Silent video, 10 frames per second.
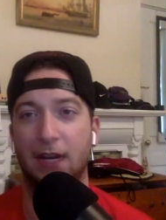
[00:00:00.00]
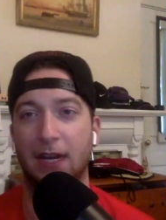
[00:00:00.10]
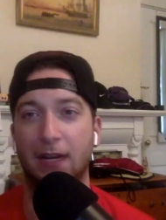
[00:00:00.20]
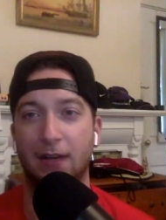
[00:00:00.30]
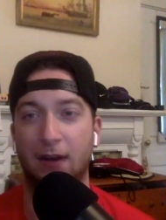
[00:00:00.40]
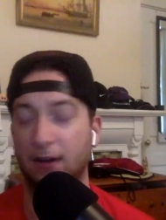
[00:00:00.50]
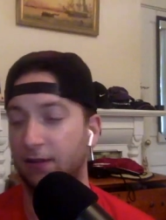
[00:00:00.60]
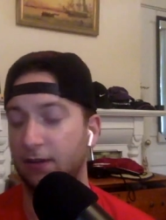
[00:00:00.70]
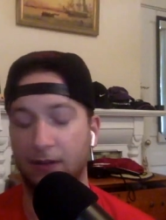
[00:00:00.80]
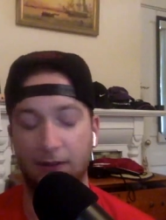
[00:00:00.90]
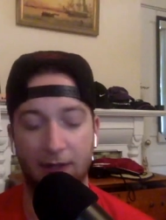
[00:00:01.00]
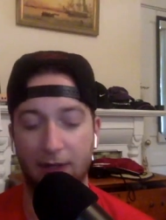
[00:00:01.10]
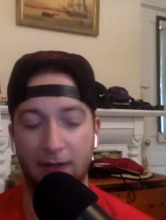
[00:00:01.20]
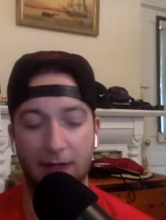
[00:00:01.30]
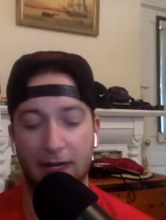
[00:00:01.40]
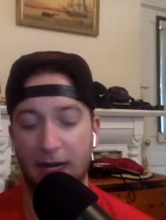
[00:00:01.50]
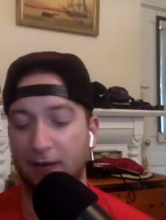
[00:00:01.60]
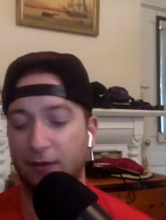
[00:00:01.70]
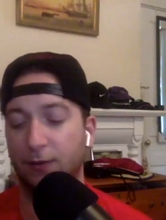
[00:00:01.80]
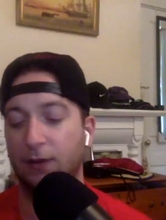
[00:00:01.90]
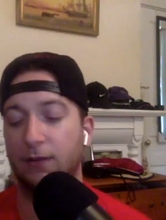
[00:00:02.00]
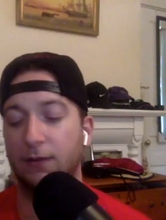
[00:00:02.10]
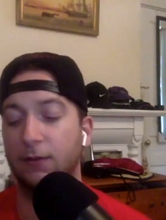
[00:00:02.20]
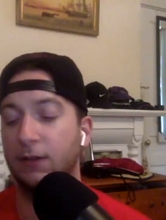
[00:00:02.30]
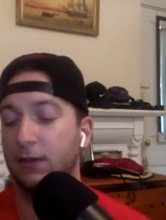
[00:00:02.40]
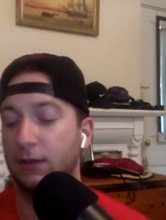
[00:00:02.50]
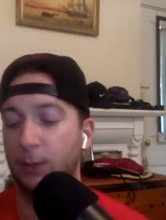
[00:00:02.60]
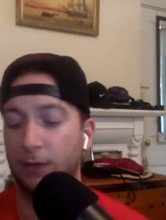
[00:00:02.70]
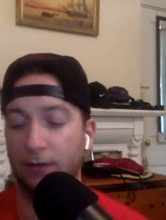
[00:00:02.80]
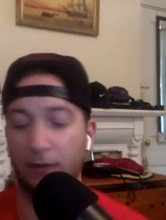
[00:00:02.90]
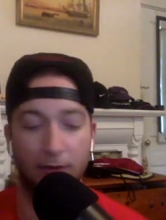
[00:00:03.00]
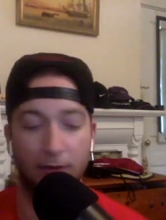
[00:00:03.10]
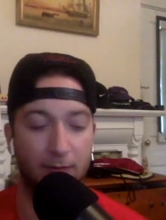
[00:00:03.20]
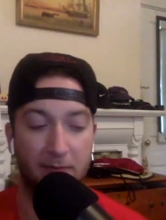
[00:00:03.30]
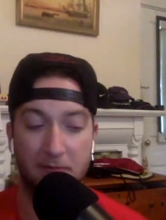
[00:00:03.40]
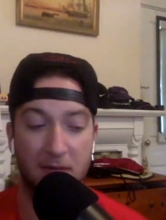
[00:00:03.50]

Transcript: And honestly, it's like it's like a catch twenty-two. You have Dalton.